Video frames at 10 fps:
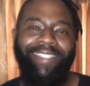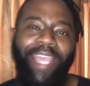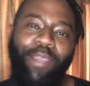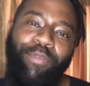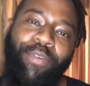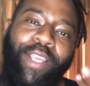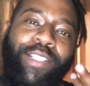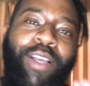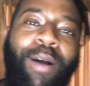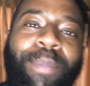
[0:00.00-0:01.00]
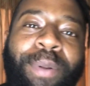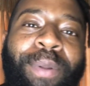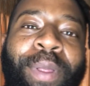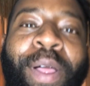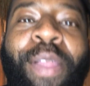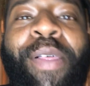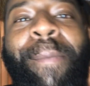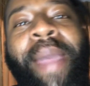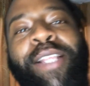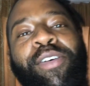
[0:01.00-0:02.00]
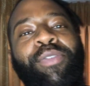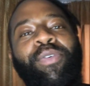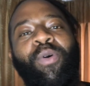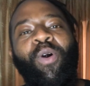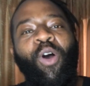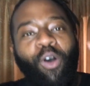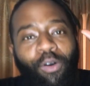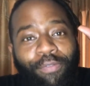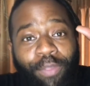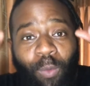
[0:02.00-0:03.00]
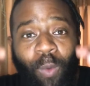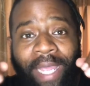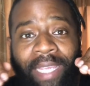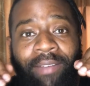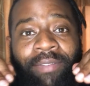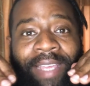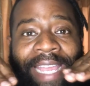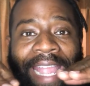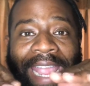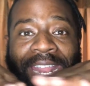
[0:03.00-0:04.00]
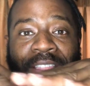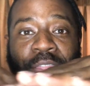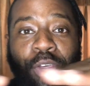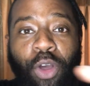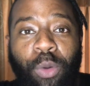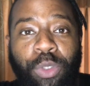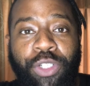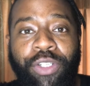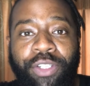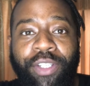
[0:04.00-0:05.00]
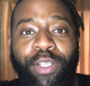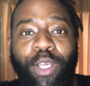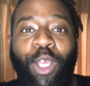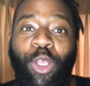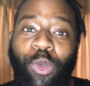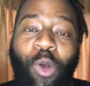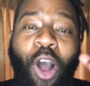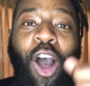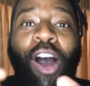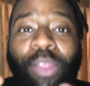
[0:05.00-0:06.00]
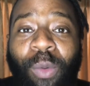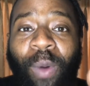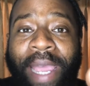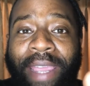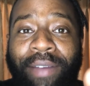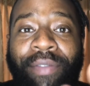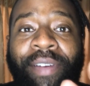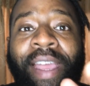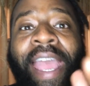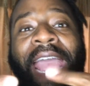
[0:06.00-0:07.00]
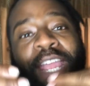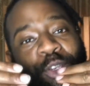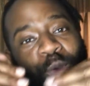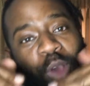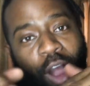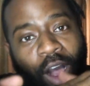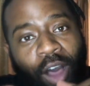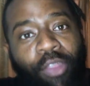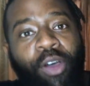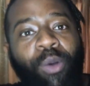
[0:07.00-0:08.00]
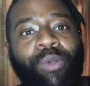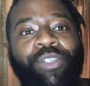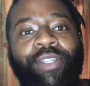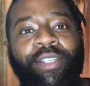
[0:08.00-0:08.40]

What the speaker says: take, for example, the metaphor of the wave in the ocean. You are the wave and you are the ocean.